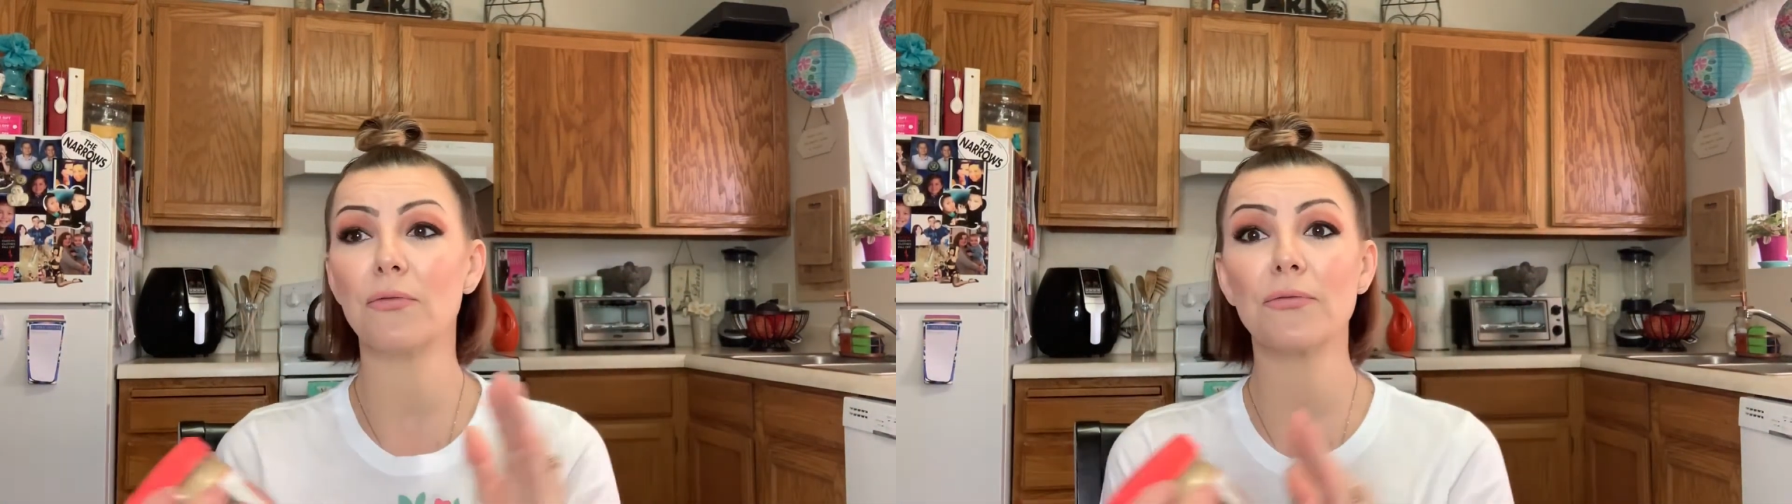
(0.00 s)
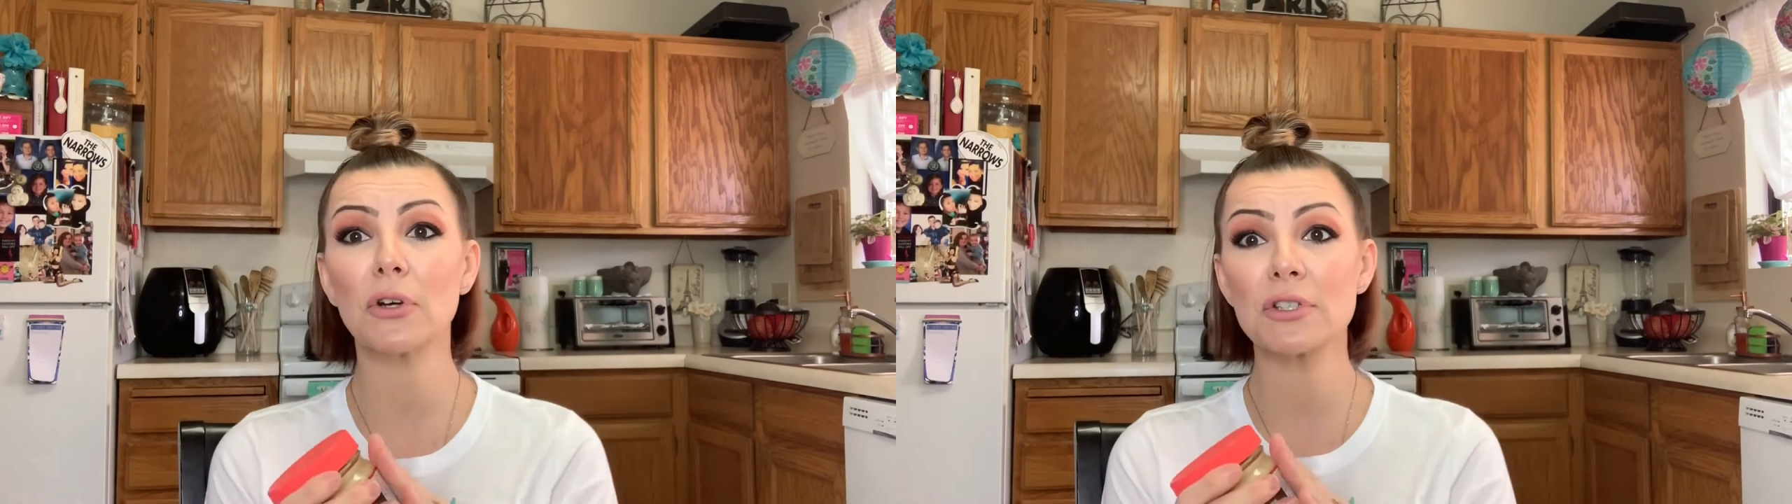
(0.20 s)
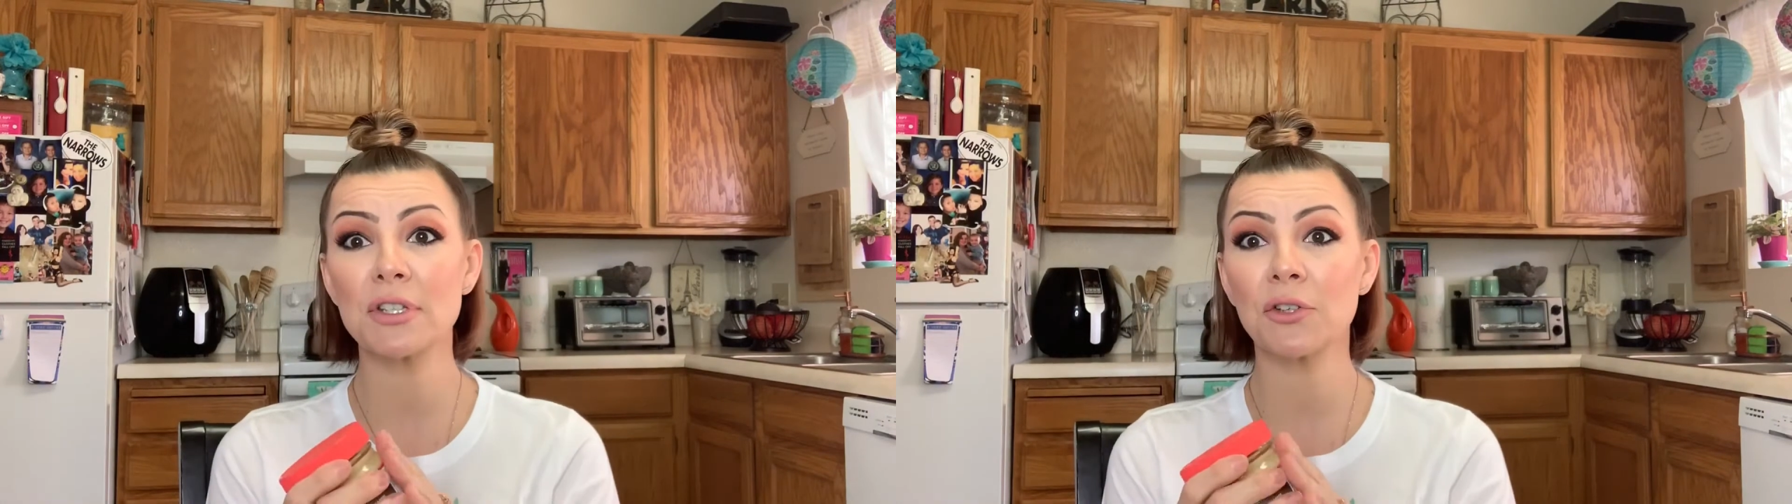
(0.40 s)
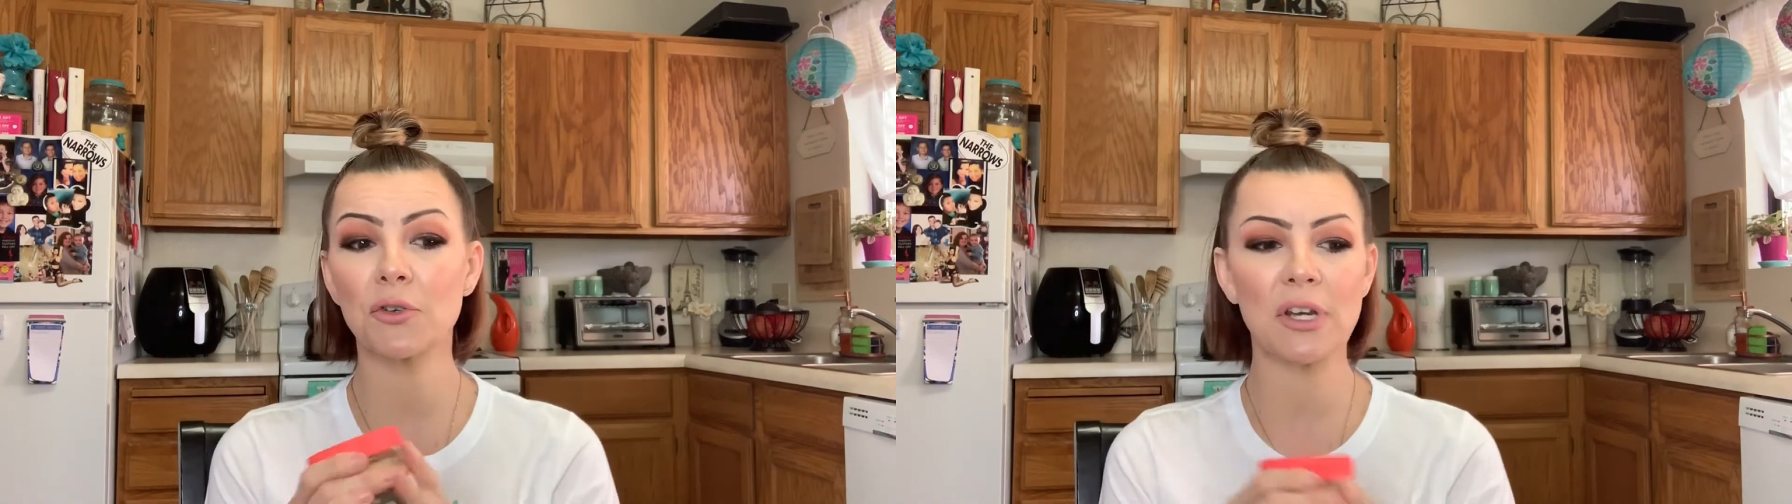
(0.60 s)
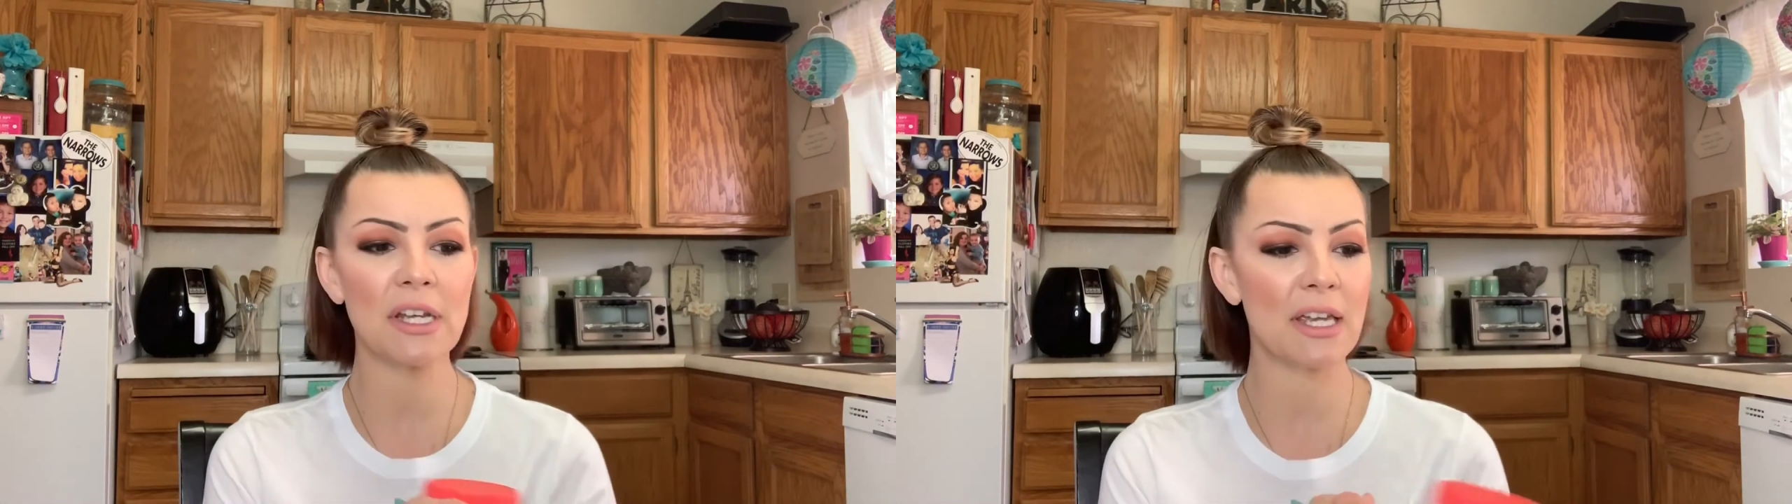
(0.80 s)
first
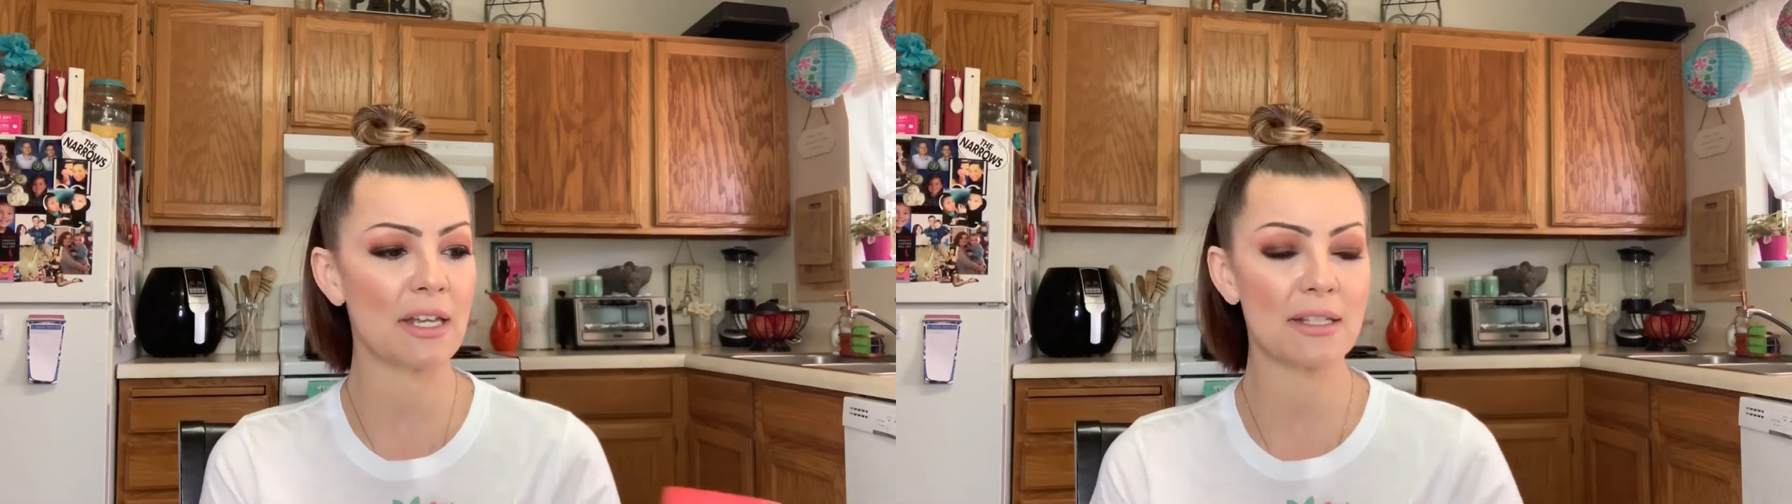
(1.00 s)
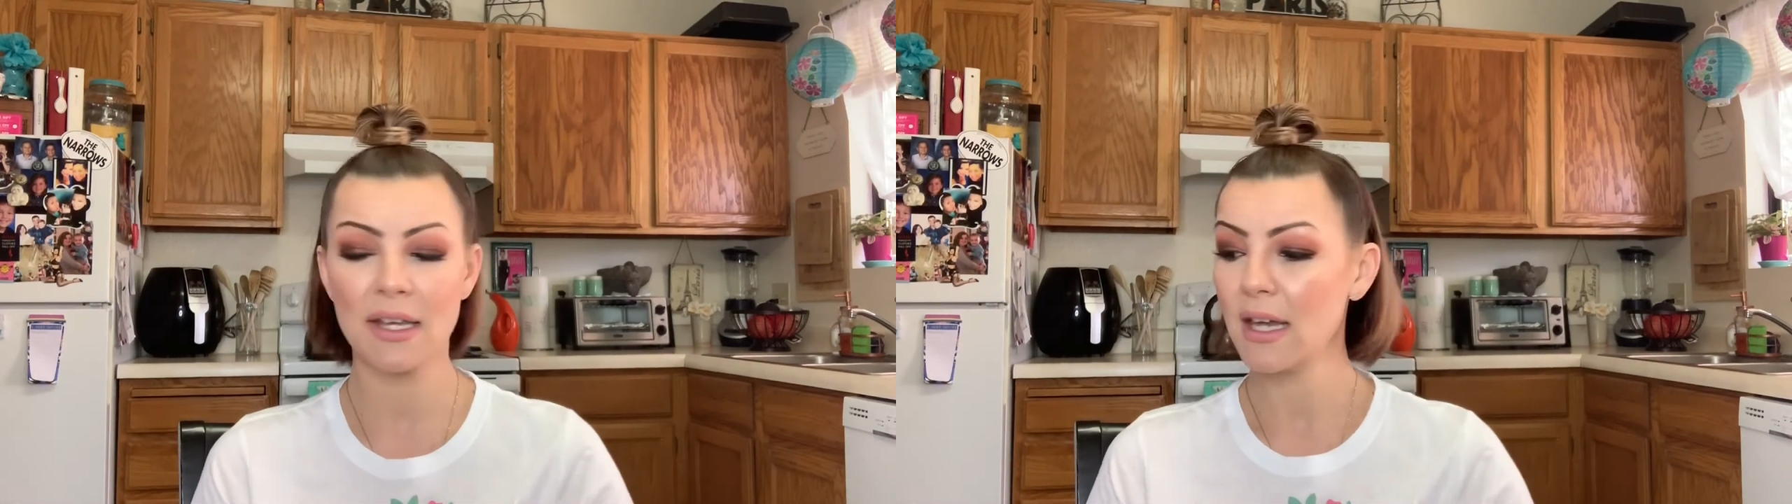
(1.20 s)
ingredient.